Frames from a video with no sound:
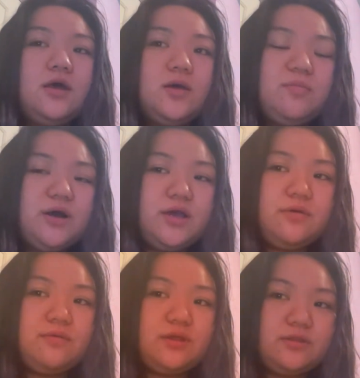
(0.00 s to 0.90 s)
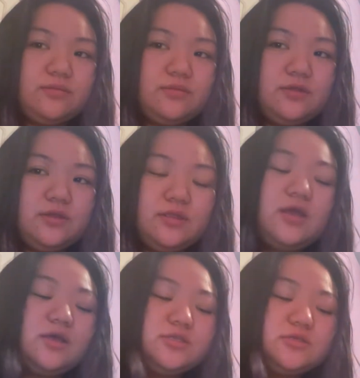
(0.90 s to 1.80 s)
by a random.
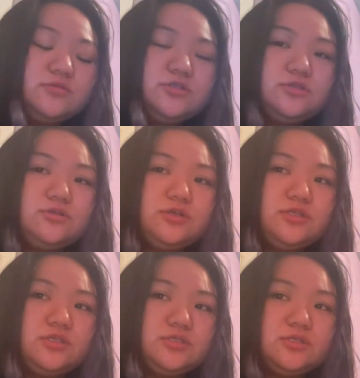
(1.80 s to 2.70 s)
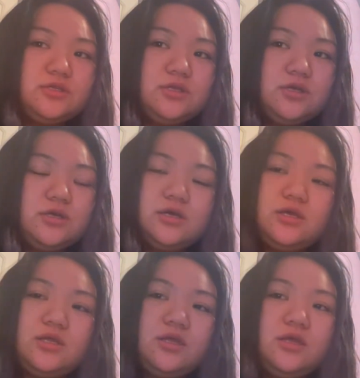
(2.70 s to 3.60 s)
Yeah, his name is Julian. He's uh,
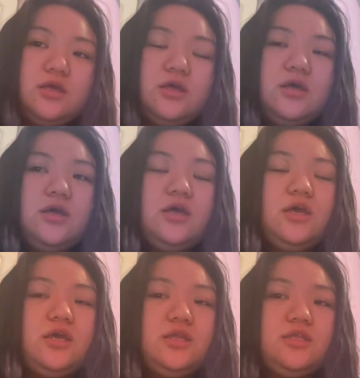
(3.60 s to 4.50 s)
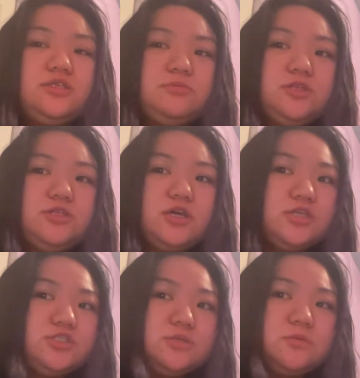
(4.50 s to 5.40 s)
and he's been
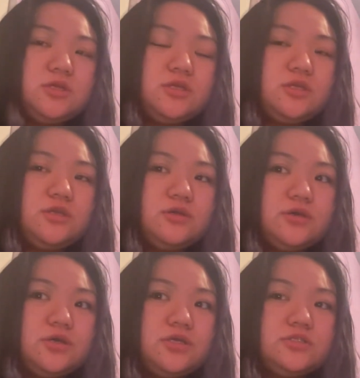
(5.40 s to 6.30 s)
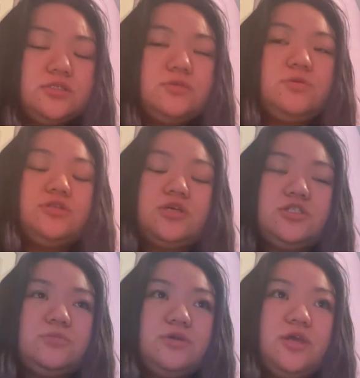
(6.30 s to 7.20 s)
touching me, you guys. He's been
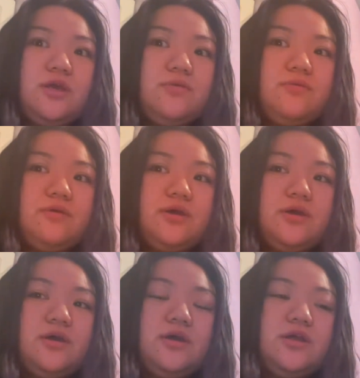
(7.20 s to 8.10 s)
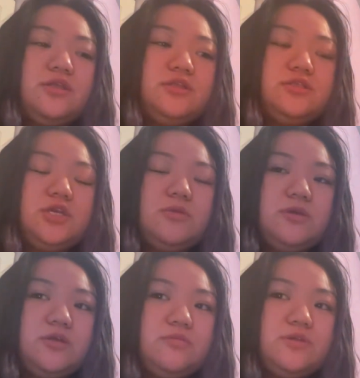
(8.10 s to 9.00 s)
touching me everywhere, and he's
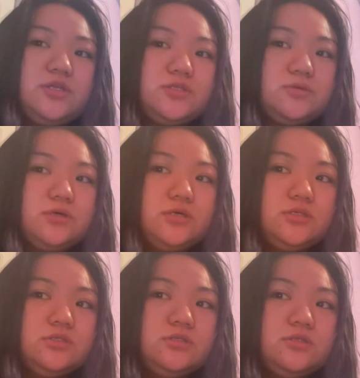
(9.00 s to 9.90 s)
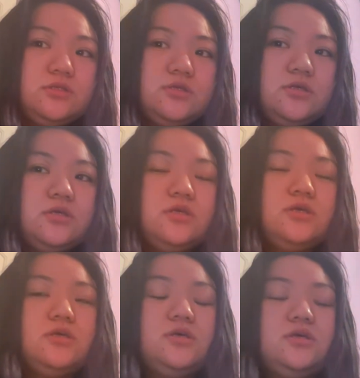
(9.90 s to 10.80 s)
keeping with his one.
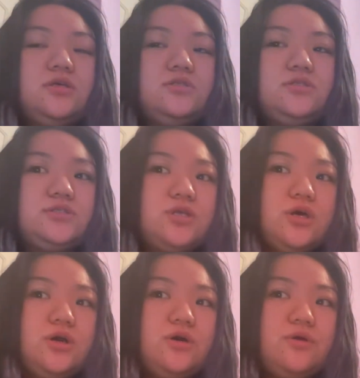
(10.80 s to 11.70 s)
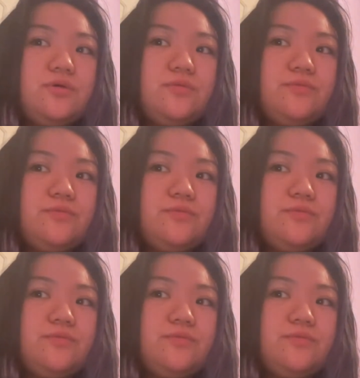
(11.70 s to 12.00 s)
So.